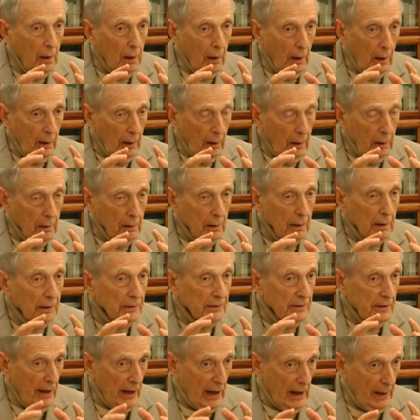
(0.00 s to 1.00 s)
uh,
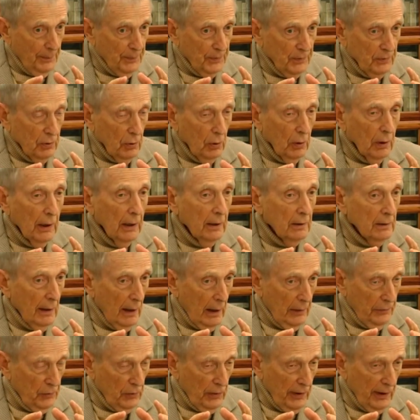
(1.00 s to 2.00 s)
adapt, and
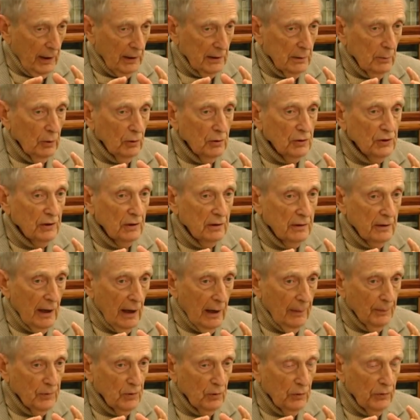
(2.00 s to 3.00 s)
other animals
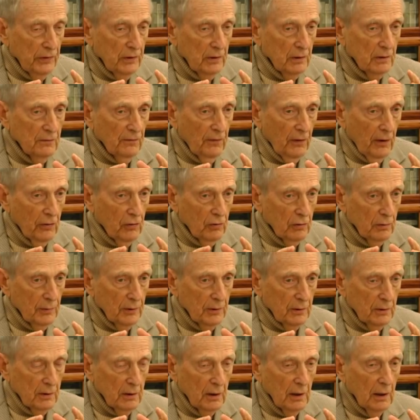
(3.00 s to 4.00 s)
adapt to the
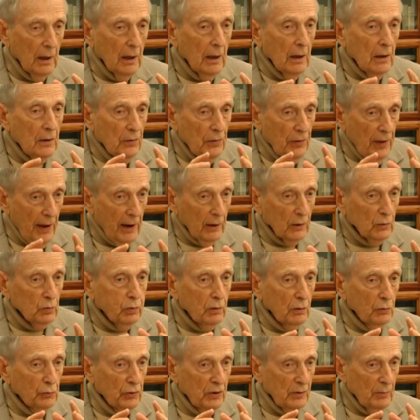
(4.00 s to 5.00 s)
environment, that
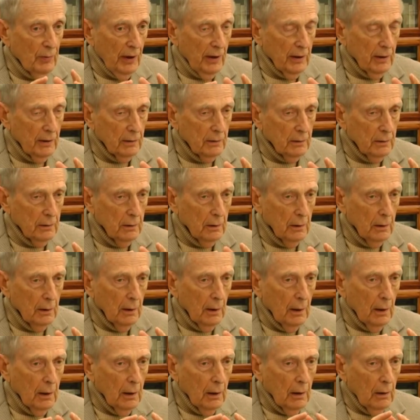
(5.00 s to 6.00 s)
will remain.
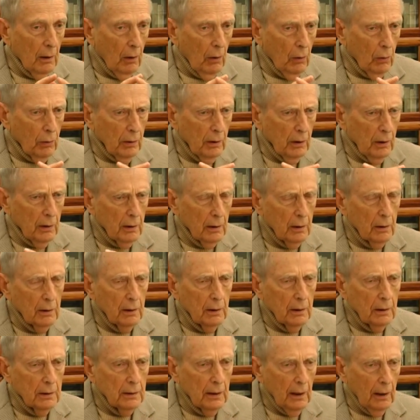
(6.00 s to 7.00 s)

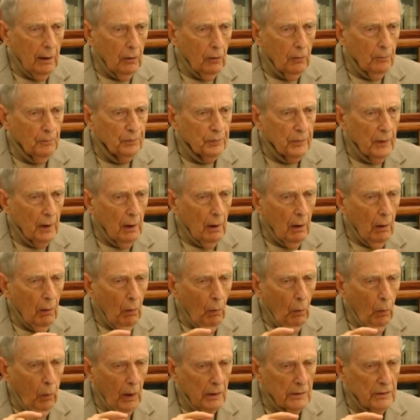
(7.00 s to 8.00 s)
Okay, now,
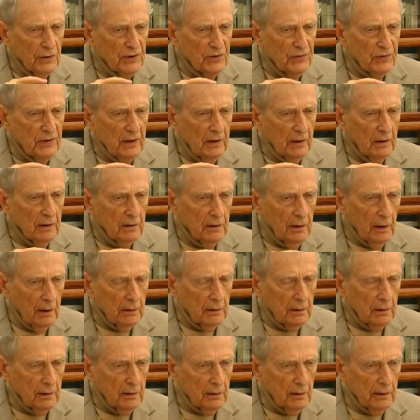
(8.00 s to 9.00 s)
what's the
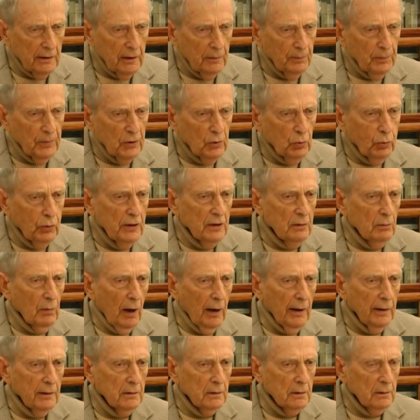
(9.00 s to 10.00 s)
connecting link between
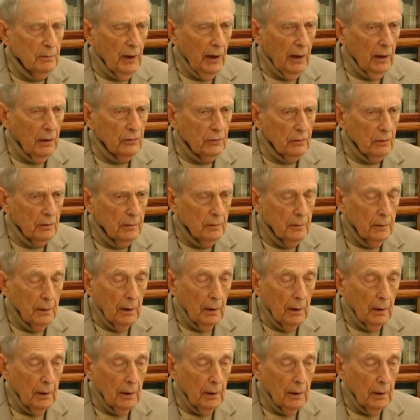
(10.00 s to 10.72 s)
mind and matter?